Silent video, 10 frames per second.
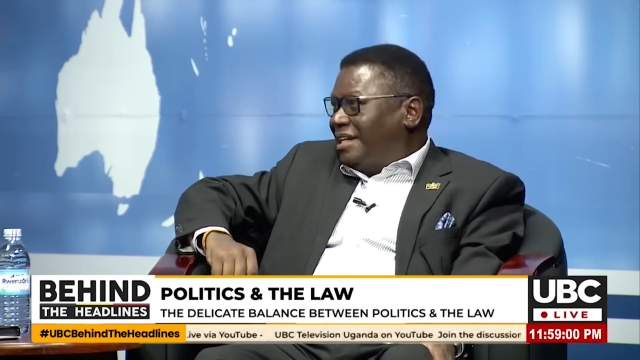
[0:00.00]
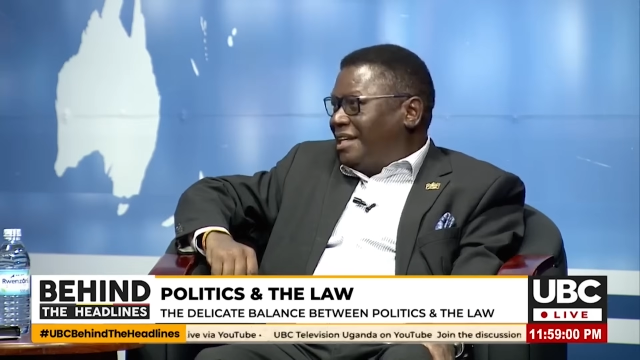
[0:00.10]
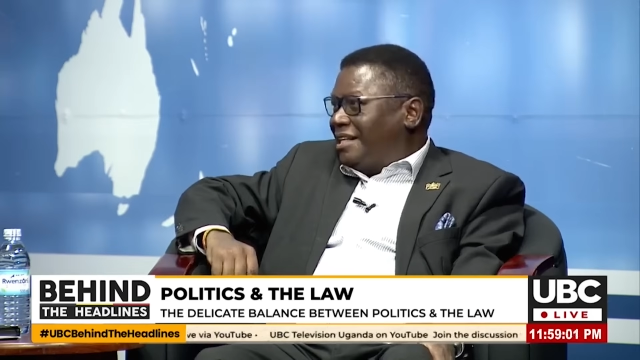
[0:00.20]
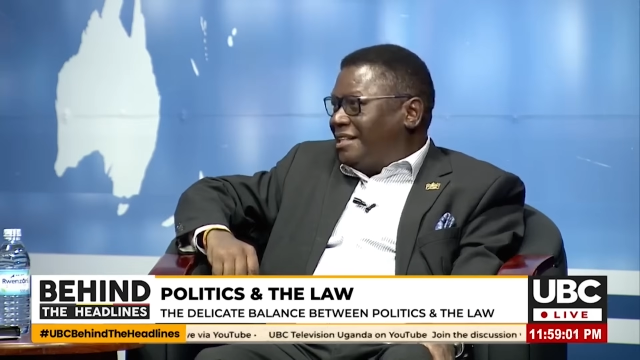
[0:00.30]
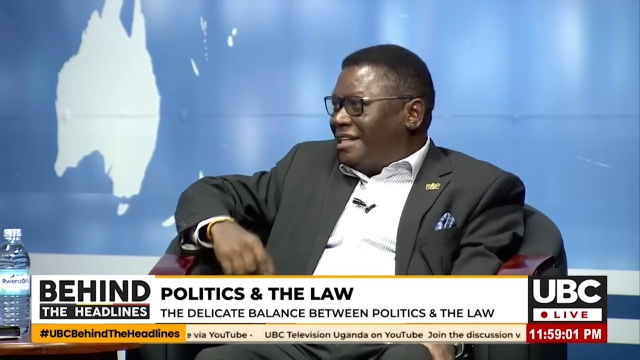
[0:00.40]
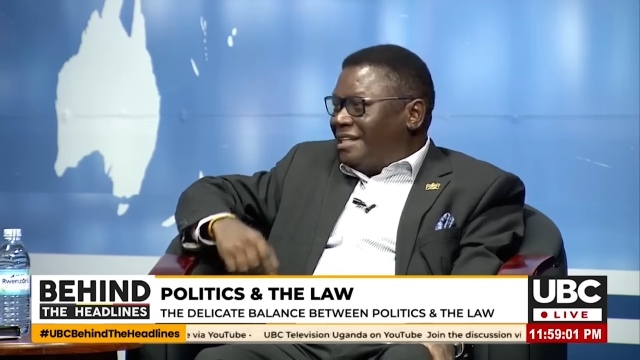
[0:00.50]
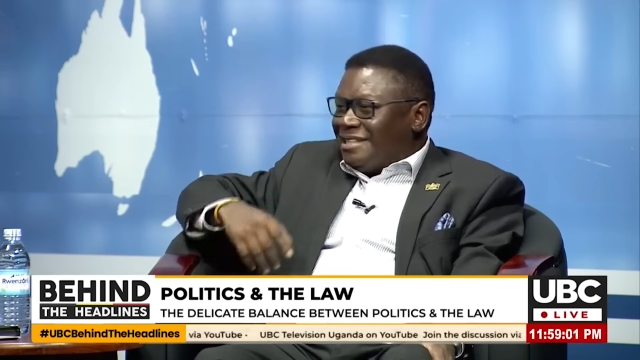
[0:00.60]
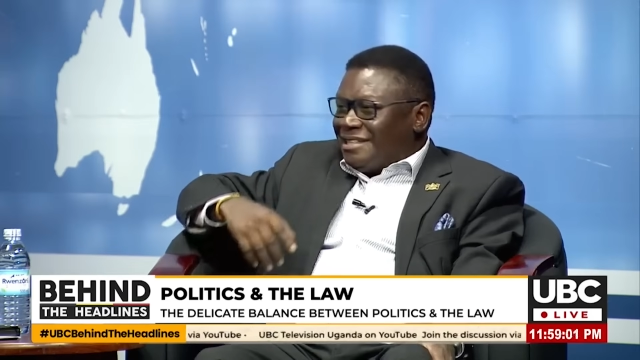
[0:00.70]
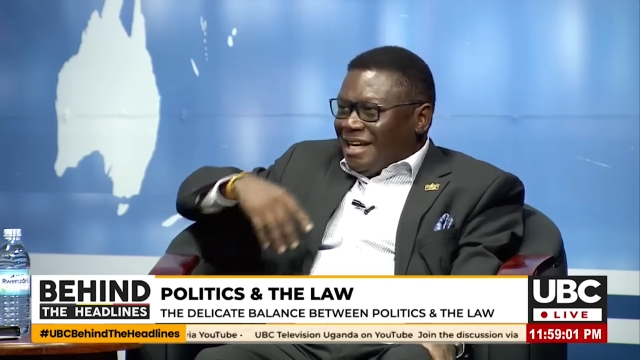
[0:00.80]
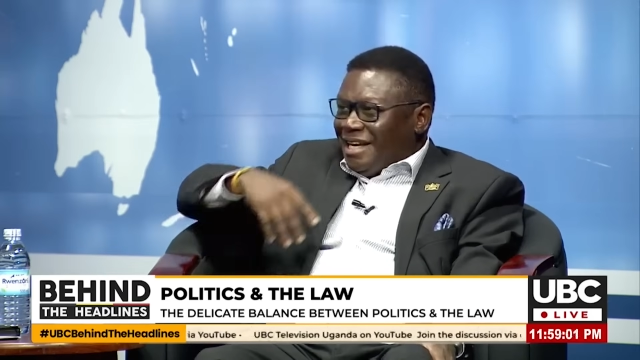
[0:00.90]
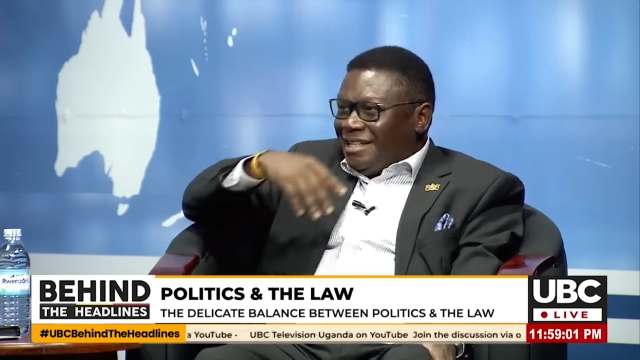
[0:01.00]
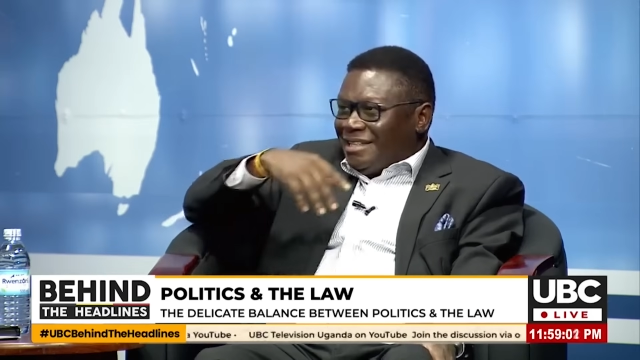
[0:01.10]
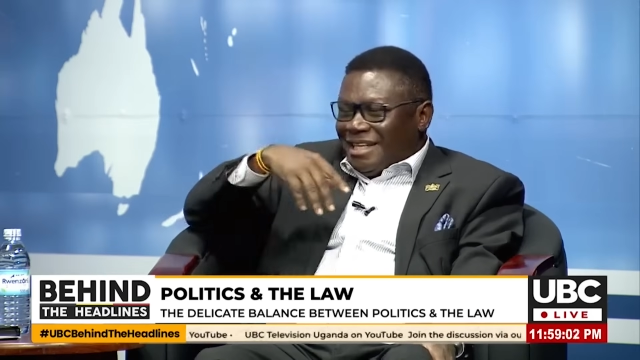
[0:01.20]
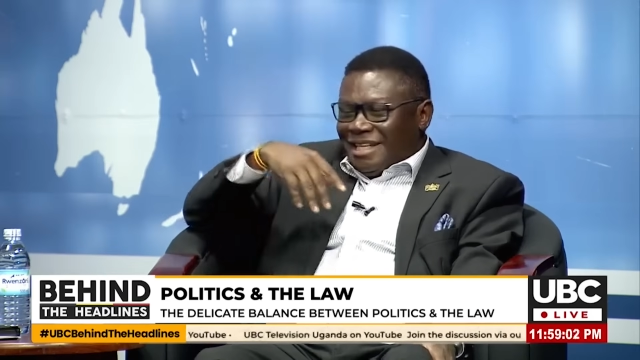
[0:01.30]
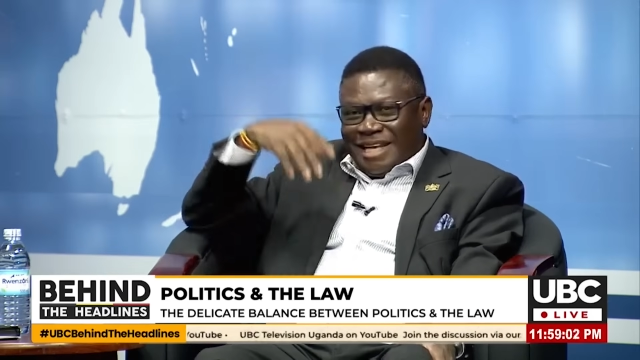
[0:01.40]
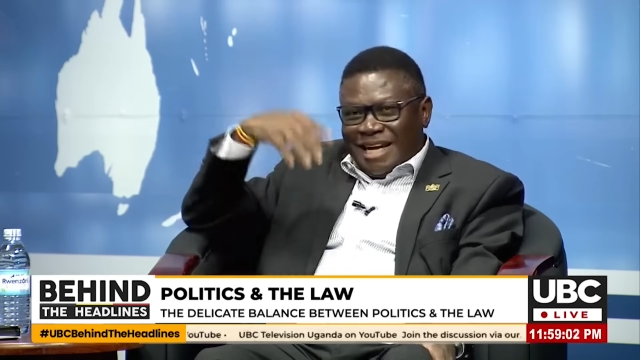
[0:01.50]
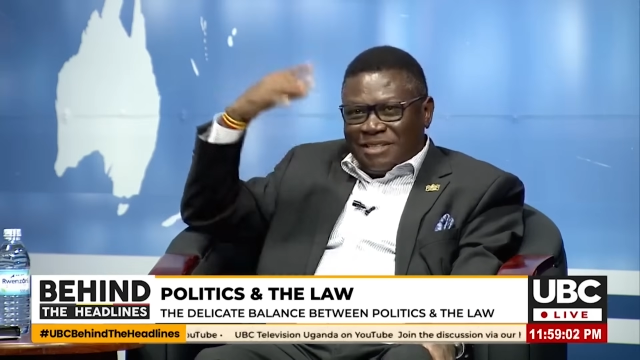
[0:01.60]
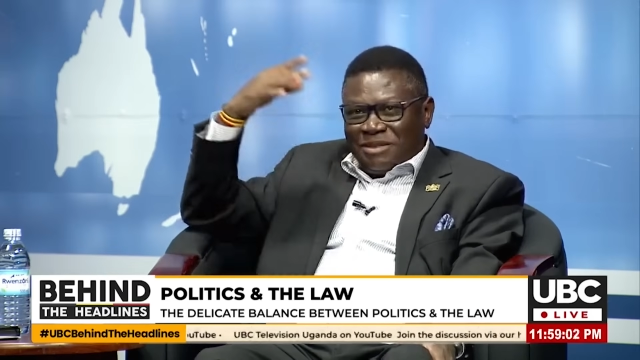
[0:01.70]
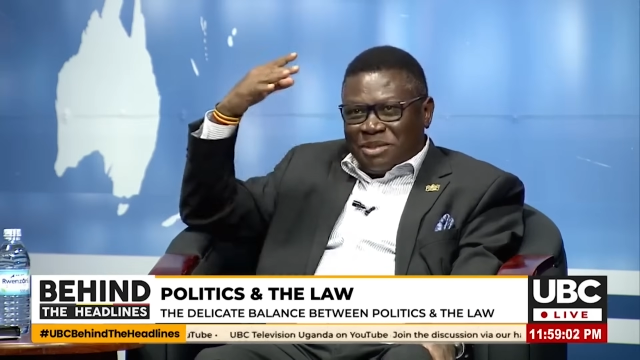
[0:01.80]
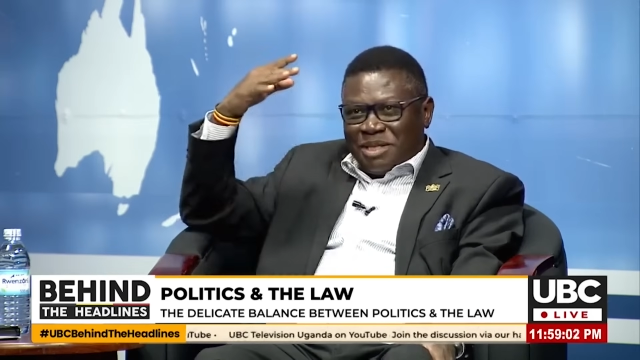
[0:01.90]
that there is anything
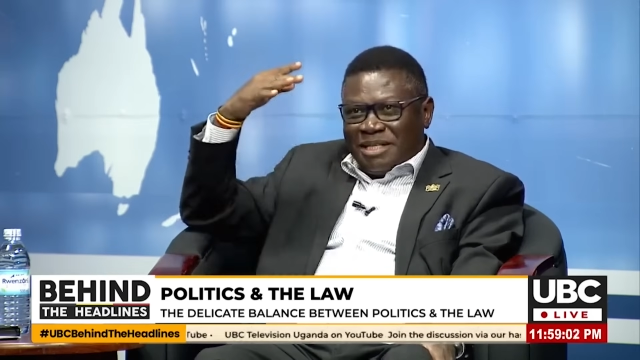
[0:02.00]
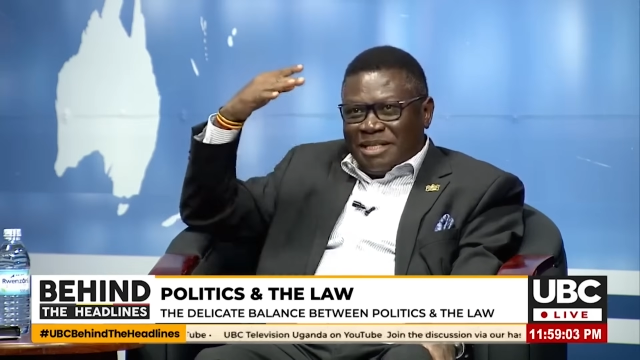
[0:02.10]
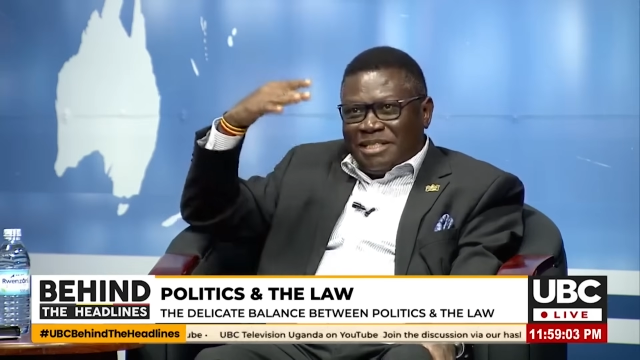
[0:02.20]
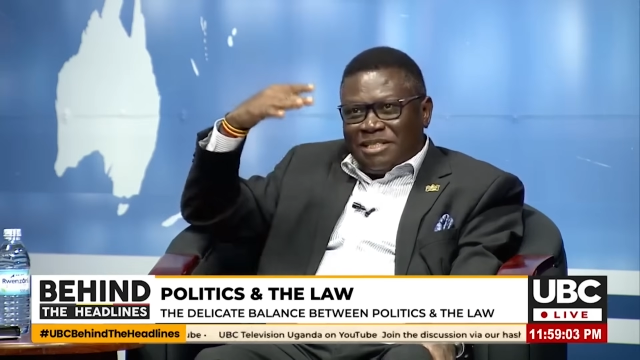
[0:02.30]
that you say this